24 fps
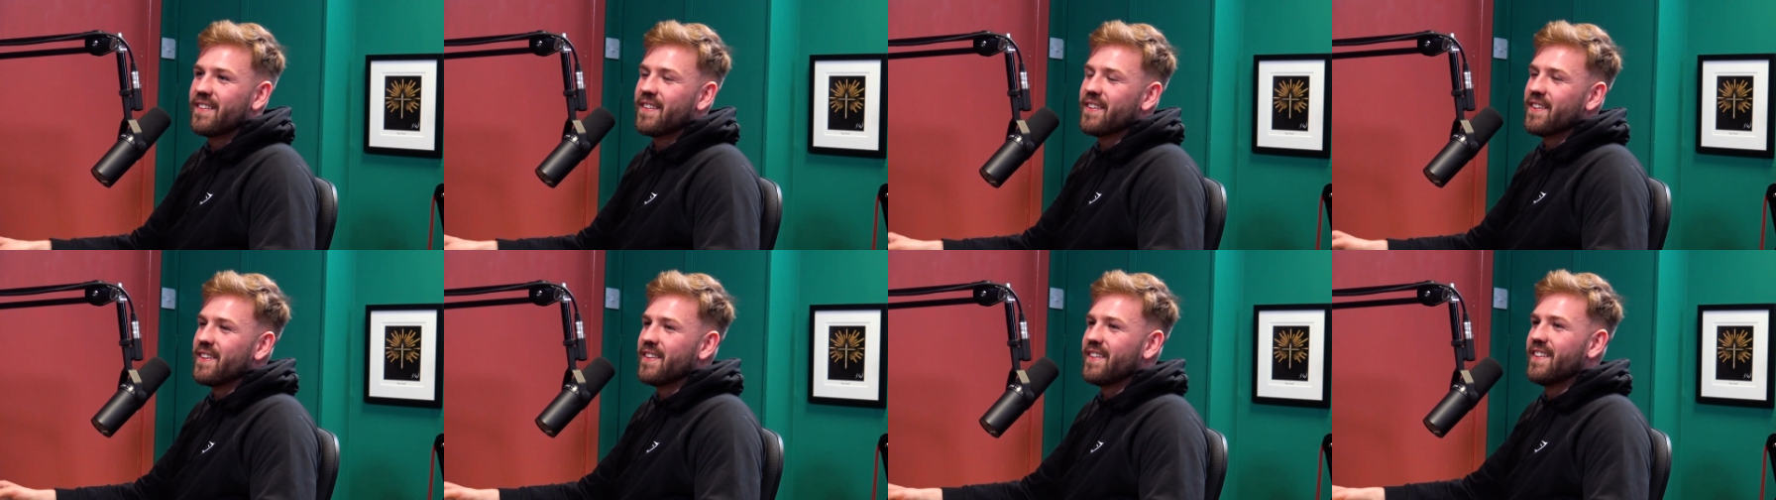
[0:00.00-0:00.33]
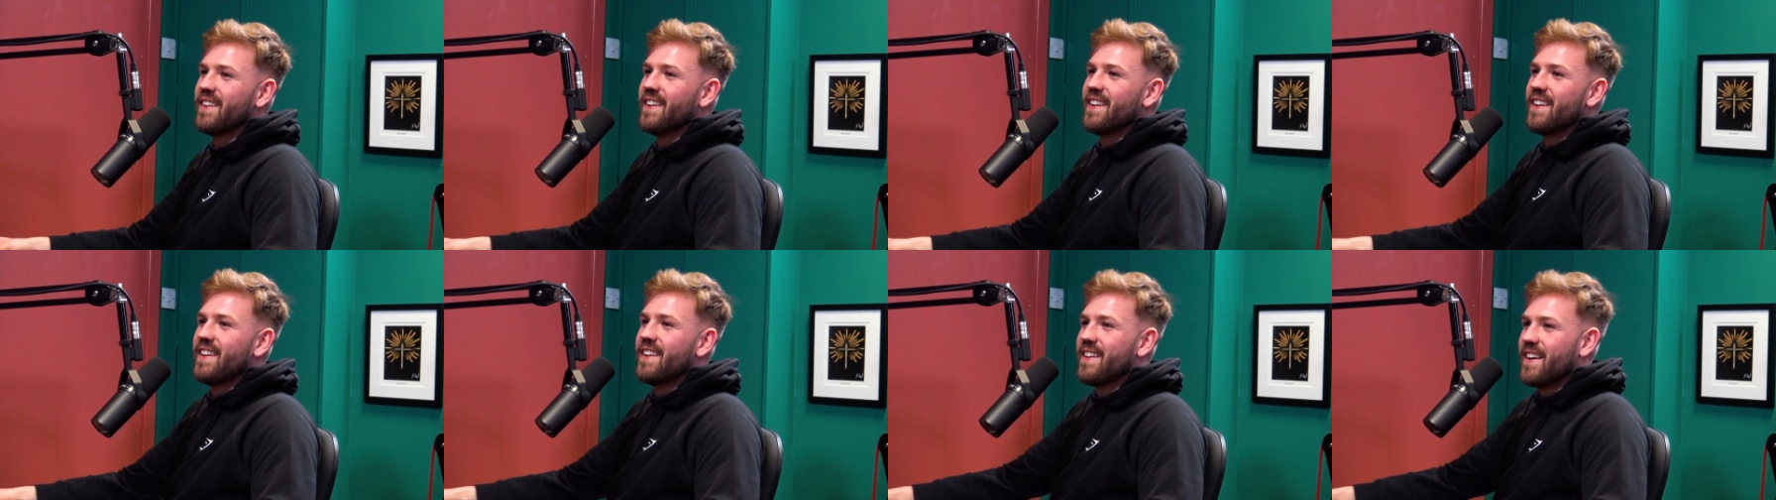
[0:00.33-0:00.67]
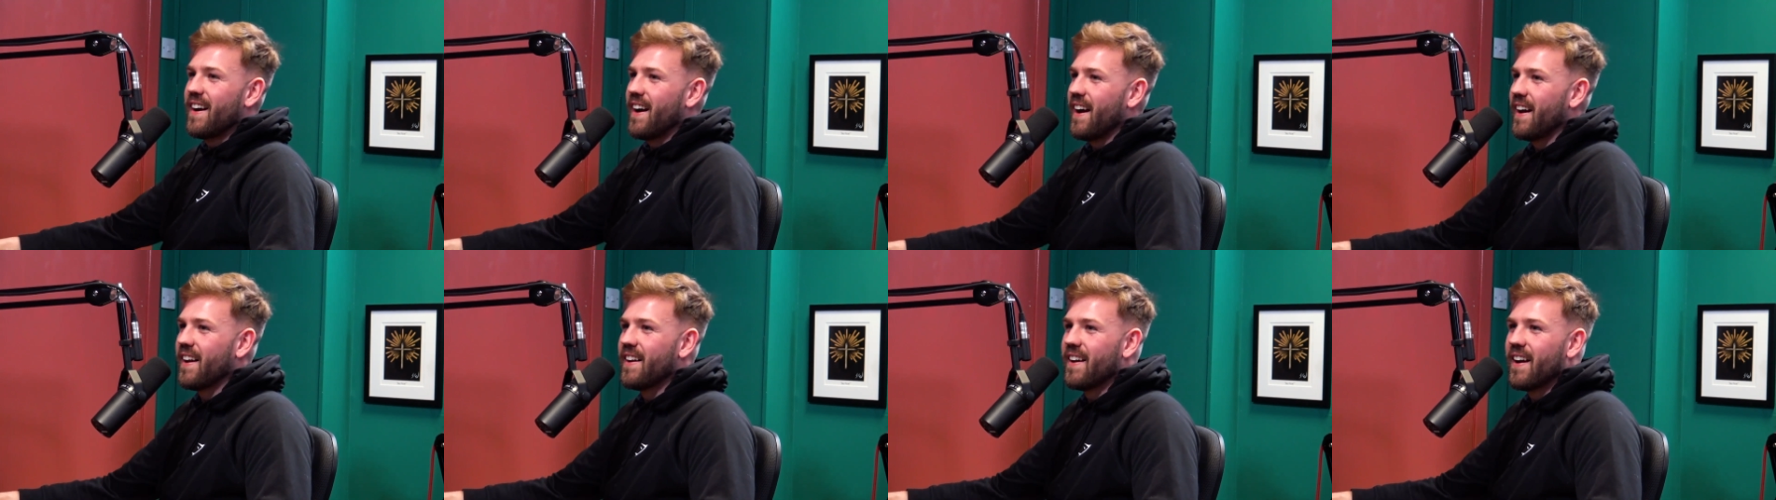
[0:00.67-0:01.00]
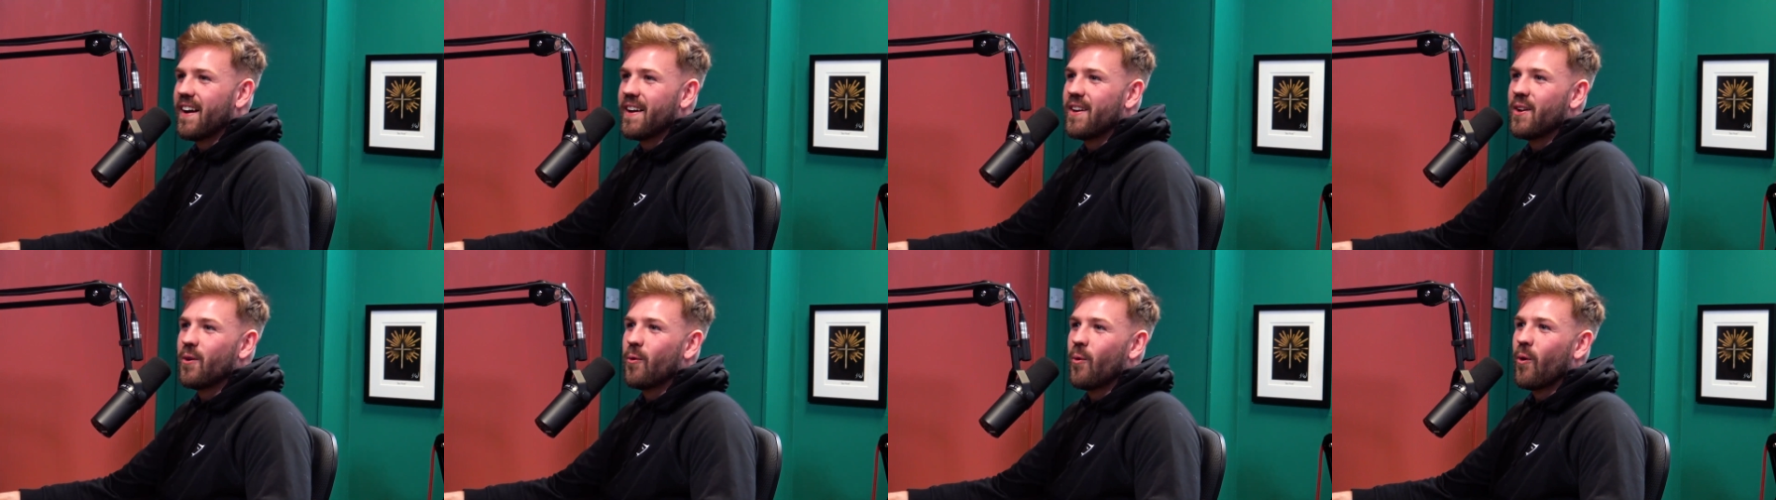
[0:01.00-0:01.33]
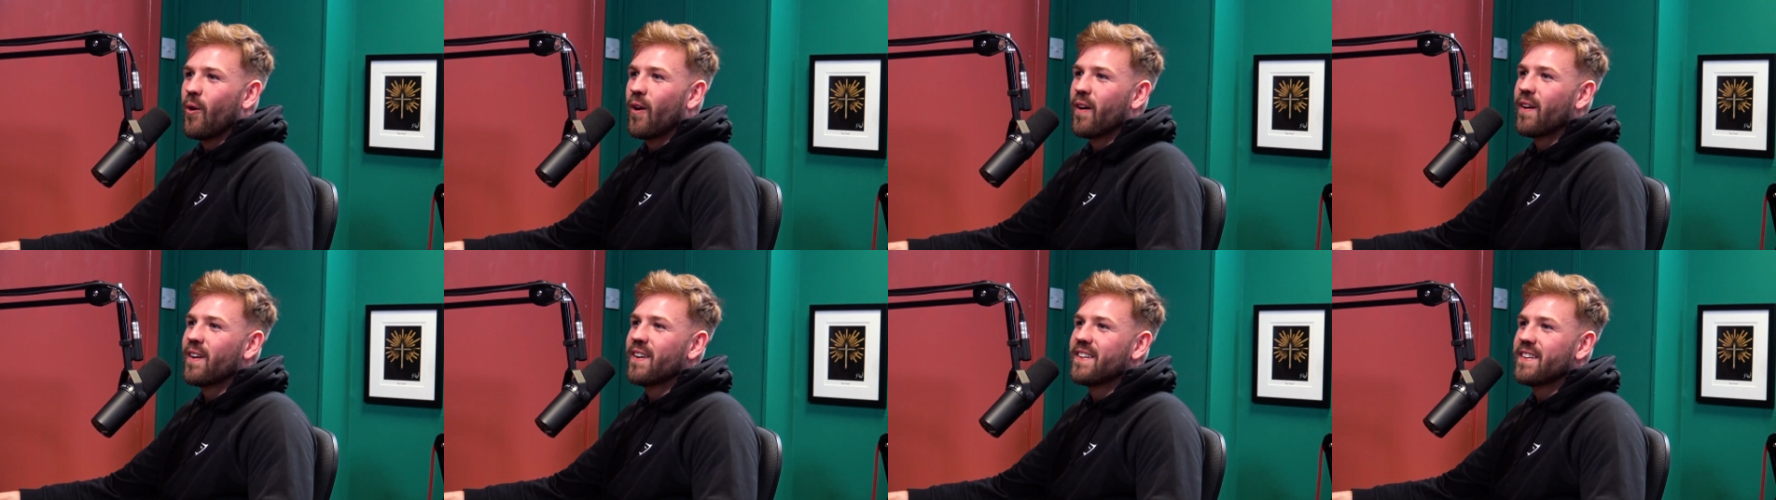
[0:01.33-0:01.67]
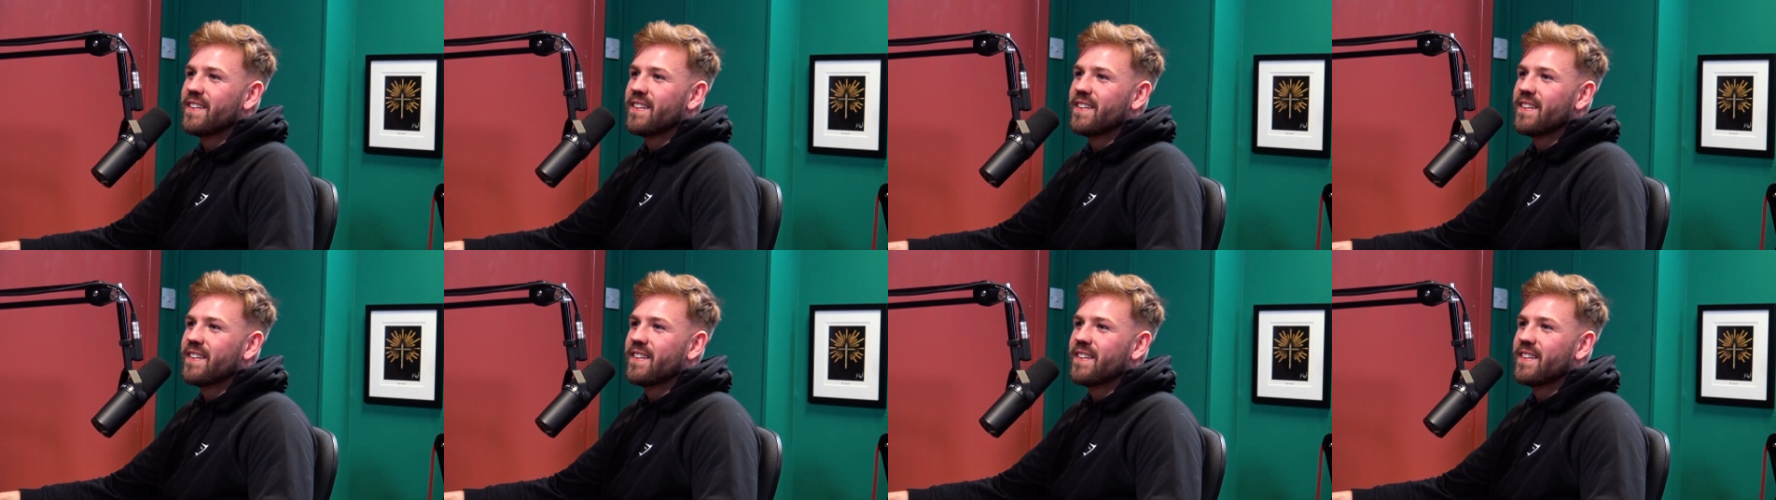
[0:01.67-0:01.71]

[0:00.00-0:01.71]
Uh, That's what I, get on the these. Or